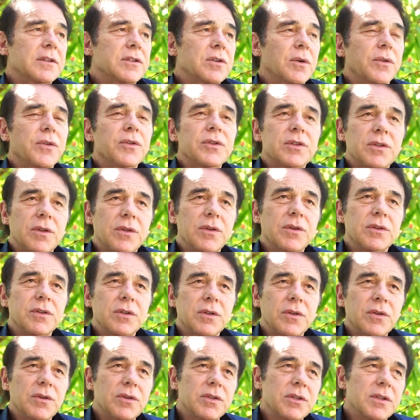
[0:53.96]

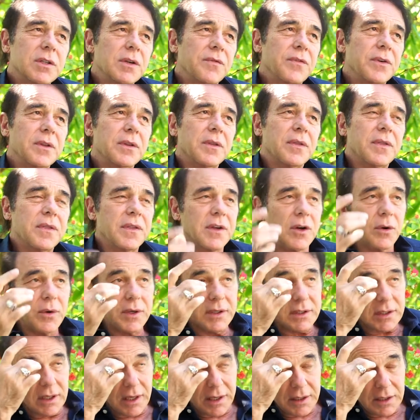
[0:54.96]
there's different
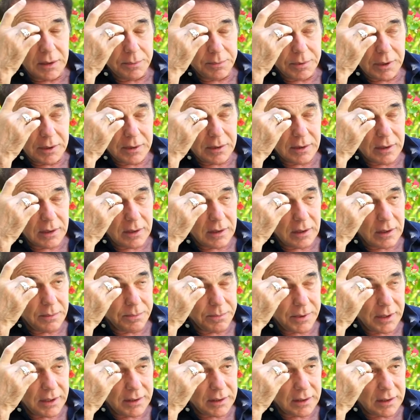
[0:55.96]
theories on it,
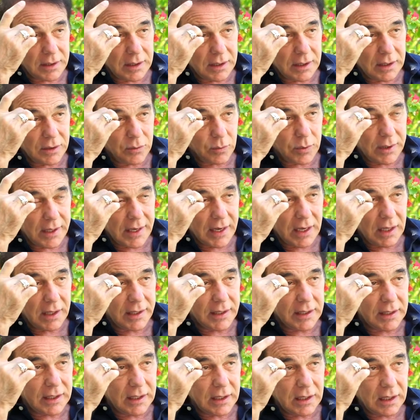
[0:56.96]
but in
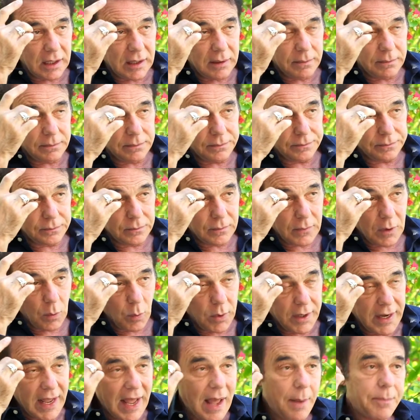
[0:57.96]
reality,
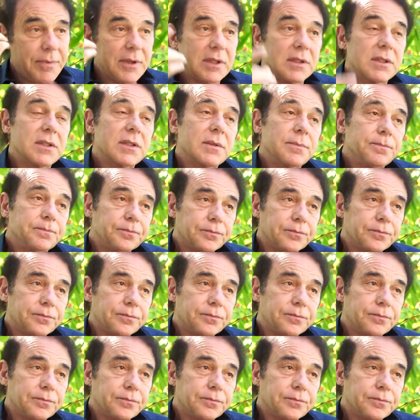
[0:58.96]
what happens